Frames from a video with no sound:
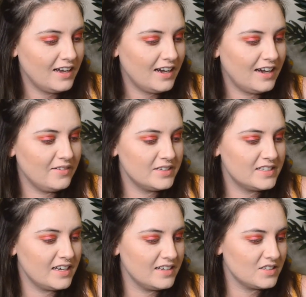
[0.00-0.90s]
It
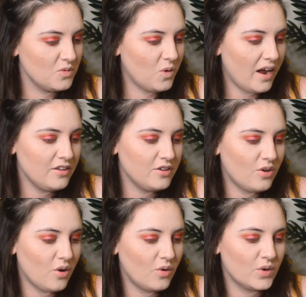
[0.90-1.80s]
says, why do you
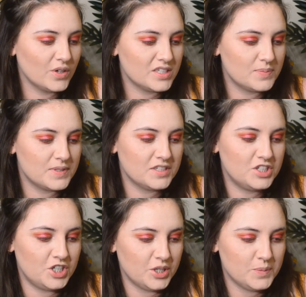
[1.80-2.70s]
call crisps
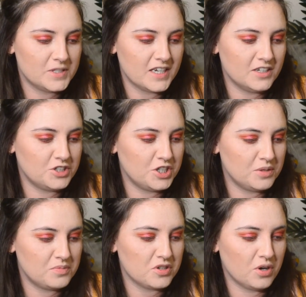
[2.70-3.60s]
chips and
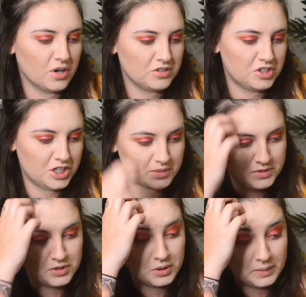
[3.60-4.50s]
chips hot chips?
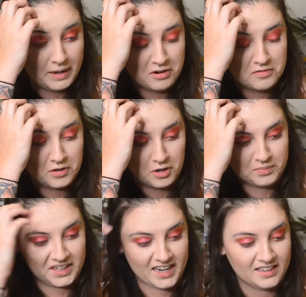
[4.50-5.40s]
Talk about
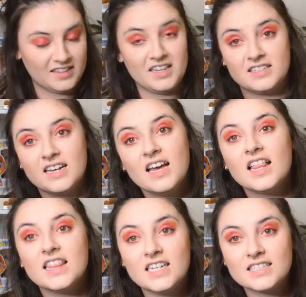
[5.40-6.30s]
overcomplicating things.
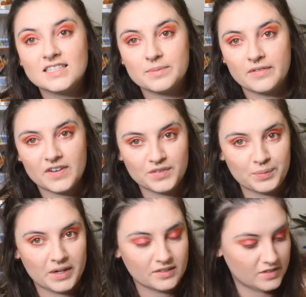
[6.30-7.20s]
This is my
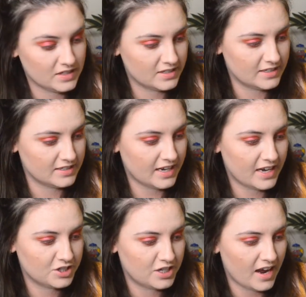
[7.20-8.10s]
favorite part of this. It says,
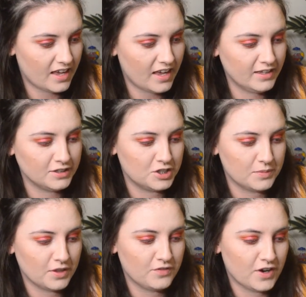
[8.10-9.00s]
hashtag English
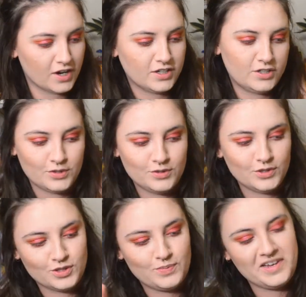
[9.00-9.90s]
motherfucker, do
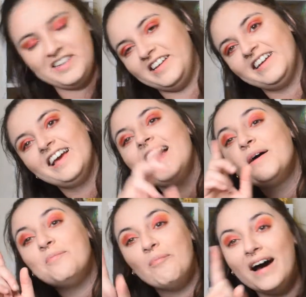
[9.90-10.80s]
you speak it?
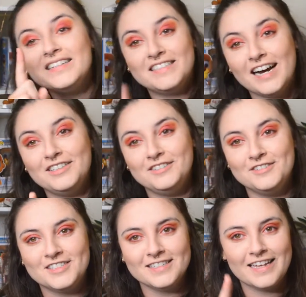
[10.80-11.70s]
My dad
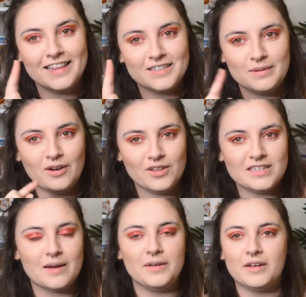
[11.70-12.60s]
used to say that to me all the time.